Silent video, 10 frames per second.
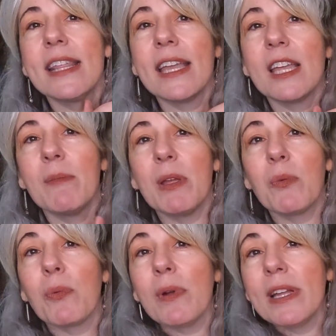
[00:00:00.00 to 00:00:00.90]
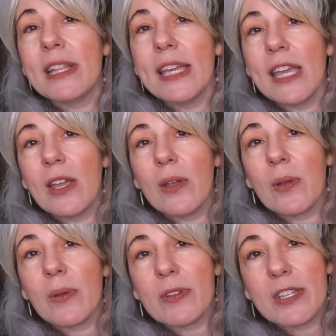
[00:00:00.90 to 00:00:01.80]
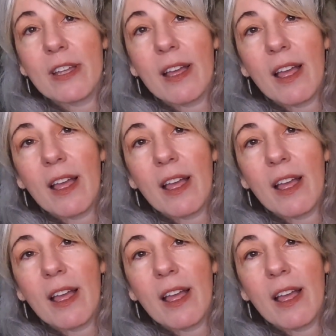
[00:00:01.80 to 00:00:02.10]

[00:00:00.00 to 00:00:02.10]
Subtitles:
they could be really cute